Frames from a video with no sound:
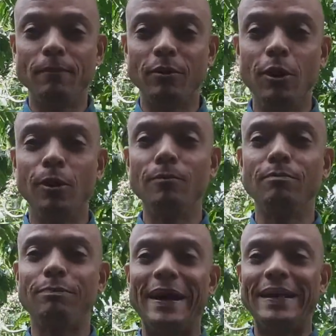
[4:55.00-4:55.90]
learn
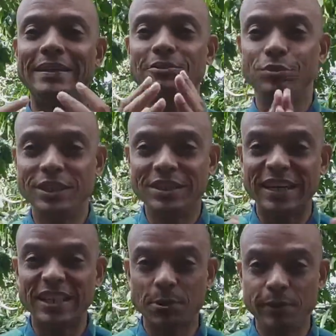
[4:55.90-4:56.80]
by reading
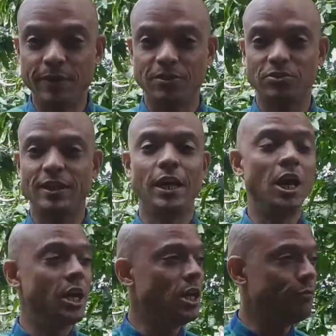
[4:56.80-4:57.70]
and experience, right?
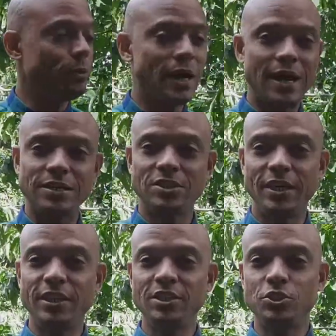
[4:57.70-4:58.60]
If you ask
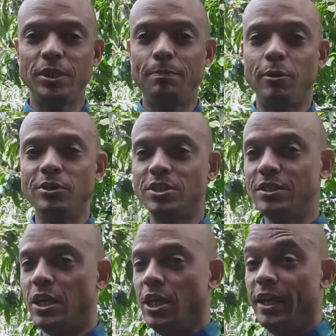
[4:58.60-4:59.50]
any
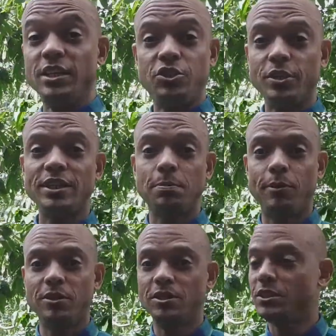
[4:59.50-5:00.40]
tradesperson,
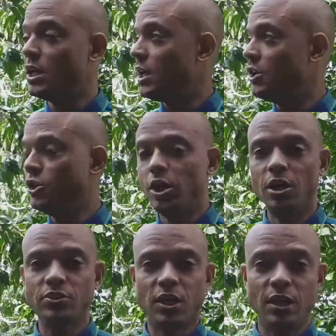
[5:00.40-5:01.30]
a
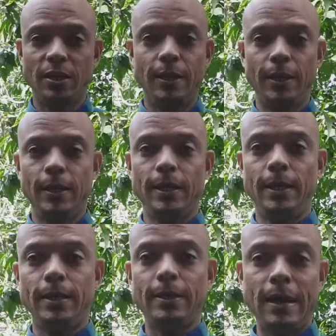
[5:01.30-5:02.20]
nurse, a
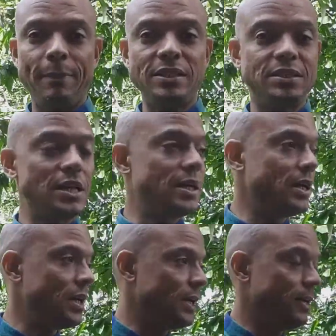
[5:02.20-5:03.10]
carpenter,
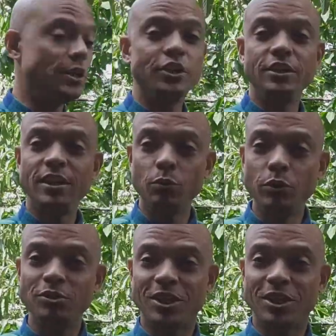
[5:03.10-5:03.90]
they will